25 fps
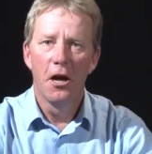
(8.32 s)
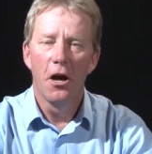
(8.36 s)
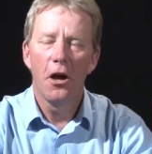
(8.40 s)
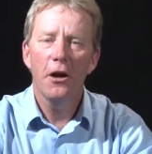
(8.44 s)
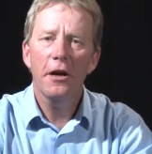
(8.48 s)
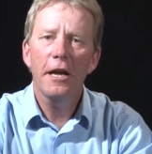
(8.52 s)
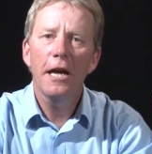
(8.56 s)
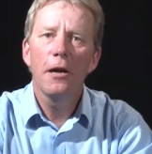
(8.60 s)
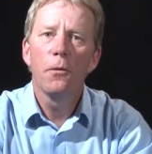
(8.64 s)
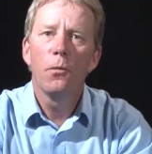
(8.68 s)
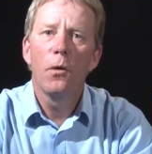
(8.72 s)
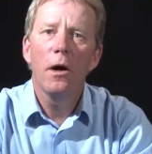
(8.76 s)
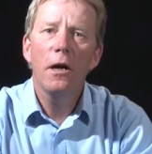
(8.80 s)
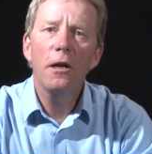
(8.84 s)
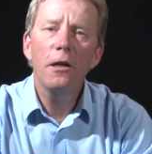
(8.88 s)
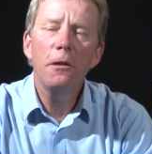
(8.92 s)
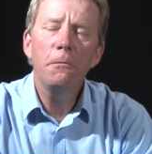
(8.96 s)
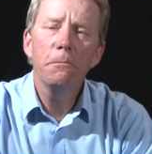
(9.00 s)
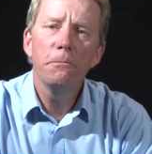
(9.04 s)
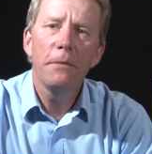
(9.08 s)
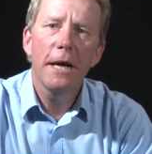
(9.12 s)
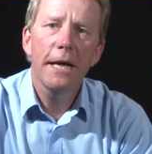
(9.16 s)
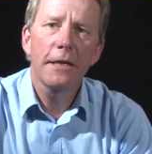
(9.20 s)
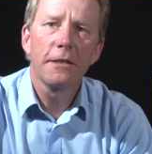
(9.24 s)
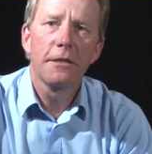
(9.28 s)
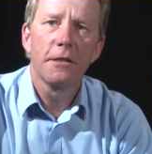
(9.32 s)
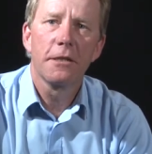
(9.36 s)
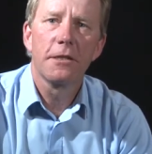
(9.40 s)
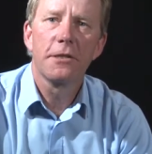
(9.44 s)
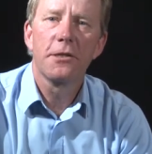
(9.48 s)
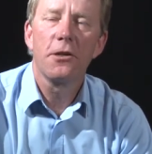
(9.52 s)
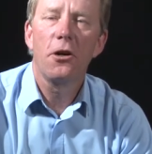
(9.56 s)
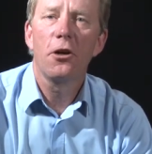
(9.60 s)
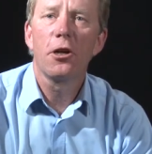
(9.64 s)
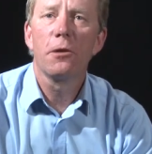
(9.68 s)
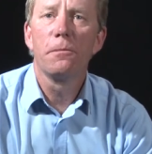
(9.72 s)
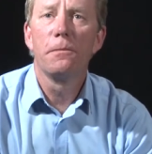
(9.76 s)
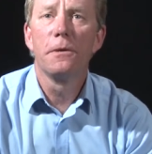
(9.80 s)
Okay, welcome back to
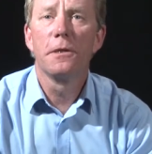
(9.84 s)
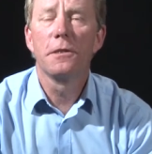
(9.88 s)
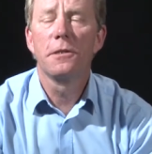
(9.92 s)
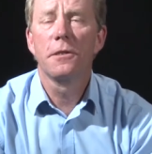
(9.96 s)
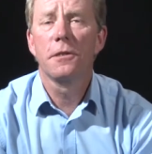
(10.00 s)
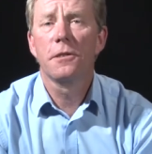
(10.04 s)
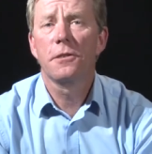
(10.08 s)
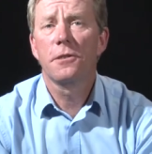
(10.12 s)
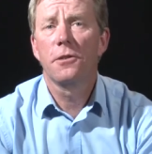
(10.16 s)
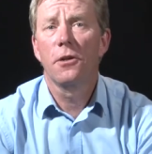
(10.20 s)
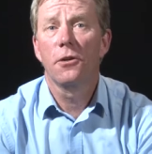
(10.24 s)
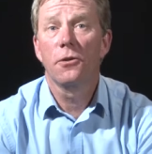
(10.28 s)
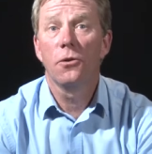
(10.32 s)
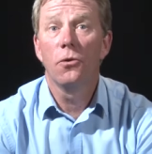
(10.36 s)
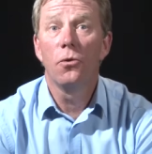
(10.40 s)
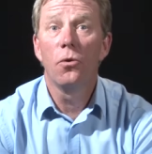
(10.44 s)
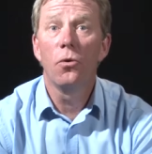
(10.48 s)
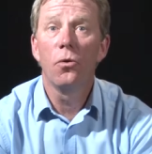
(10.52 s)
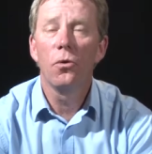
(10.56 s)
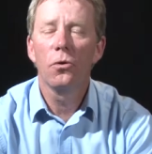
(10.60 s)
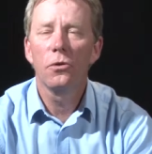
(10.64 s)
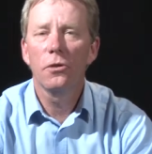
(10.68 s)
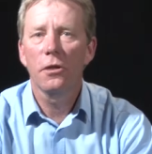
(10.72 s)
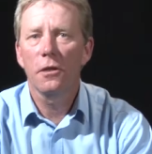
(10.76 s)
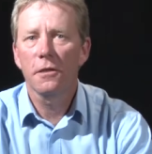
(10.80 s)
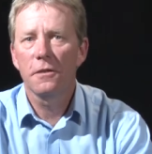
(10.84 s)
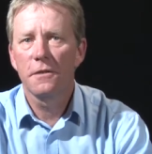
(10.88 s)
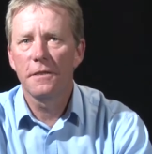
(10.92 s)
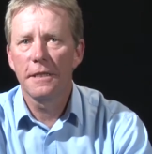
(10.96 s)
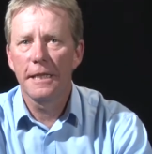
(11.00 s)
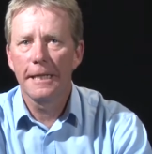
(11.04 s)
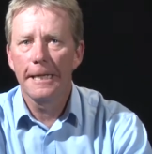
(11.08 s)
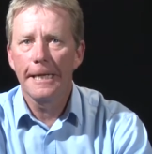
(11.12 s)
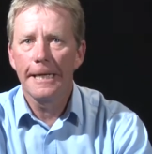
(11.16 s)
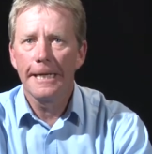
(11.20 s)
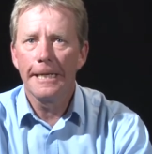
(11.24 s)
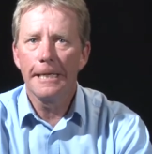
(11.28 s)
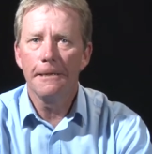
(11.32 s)

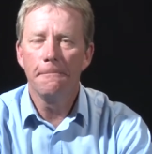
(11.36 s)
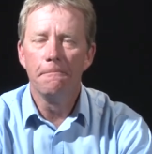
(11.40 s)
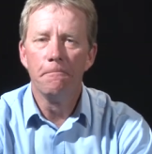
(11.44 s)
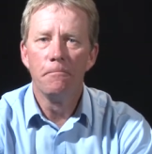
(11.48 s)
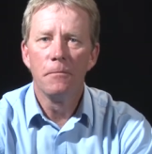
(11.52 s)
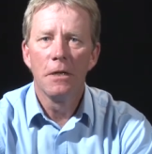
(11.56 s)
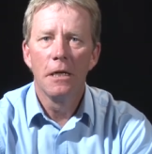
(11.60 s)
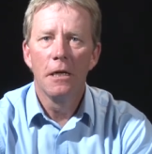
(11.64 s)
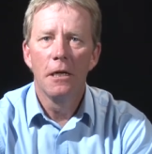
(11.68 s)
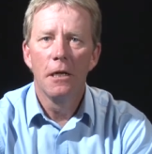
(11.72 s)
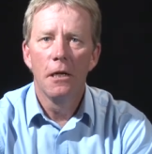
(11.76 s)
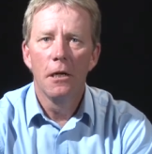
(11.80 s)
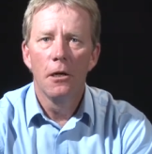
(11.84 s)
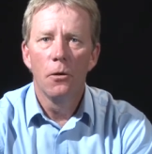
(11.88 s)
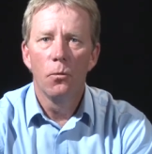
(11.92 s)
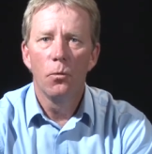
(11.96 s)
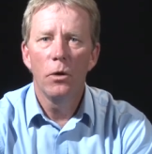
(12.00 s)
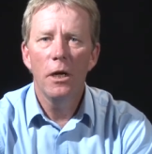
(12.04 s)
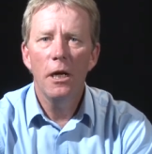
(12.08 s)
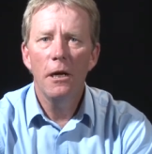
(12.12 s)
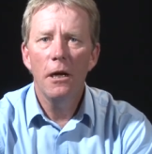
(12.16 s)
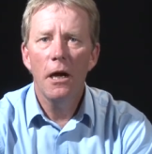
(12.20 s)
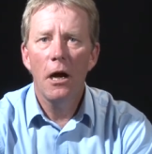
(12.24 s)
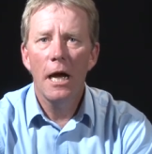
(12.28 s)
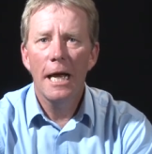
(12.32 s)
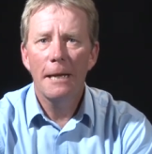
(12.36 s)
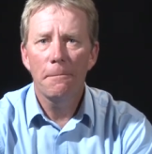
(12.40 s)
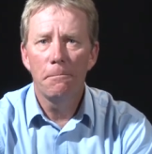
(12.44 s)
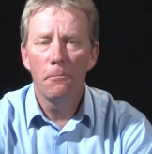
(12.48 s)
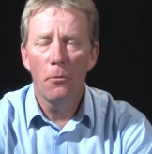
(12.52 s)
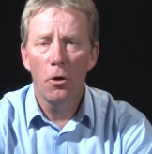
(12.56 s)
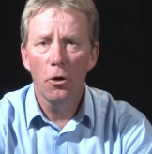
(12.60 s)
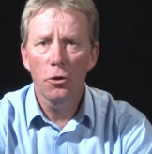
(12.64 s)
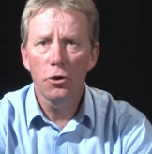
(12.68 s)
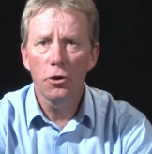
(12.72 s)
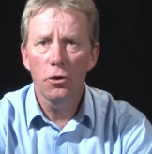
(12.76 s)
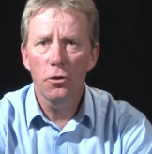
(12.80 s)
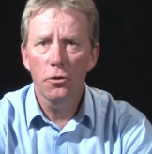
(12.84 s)
startabusiness.org.za. We're at
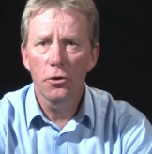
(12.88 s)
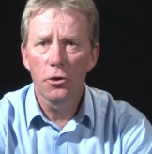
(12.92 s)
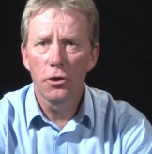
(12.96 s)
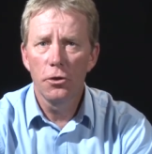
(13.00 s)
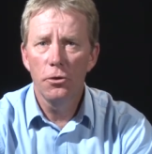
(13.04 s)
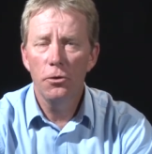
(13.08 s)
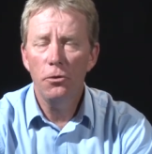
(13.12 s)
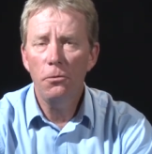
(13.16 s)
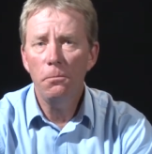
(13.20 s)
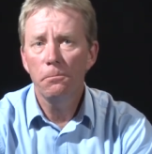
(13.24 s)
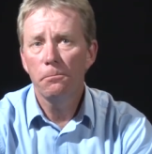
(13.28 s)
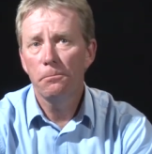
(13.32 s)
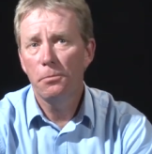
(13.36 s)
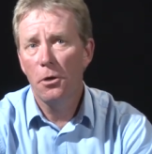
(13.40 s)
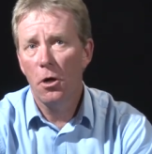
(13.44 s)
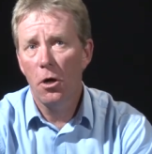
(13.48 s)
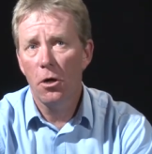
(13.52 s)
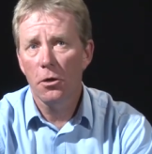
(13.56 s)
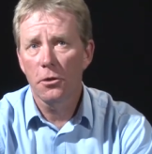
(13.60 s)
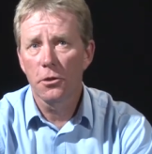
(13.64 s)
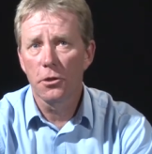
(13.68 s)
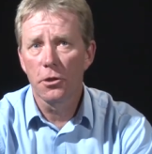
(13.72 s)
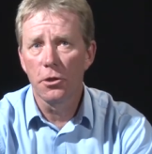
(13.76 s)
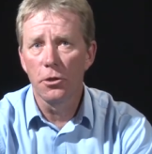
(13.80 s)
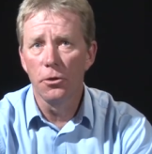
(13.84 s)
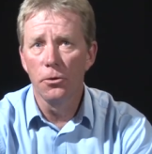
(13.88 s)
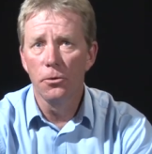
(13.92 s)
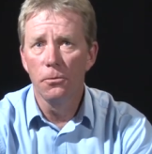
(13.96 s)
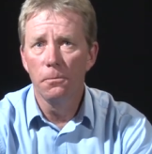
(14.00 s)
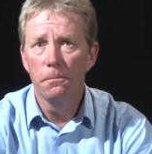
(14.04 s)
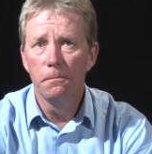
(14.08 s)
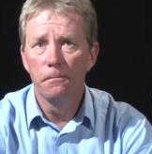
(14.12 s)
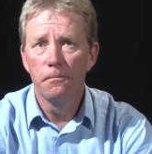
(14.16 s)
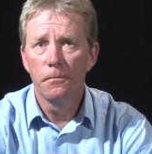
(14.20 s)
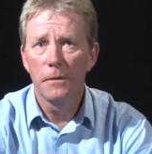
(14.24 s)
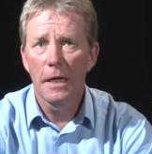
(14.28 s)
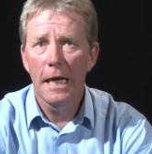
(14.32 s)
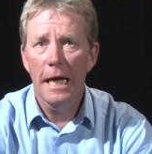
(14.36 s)
Module 2, Part 2,
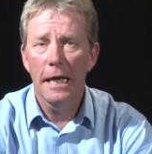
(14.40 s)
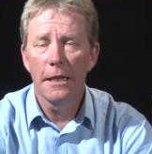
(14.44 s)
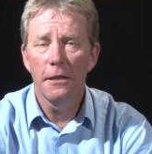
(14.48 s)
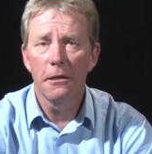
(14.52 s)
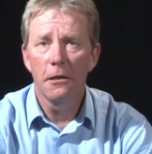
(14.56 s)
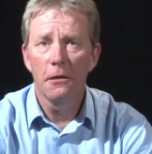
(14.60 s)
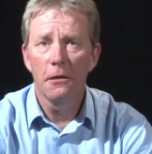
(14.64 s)
and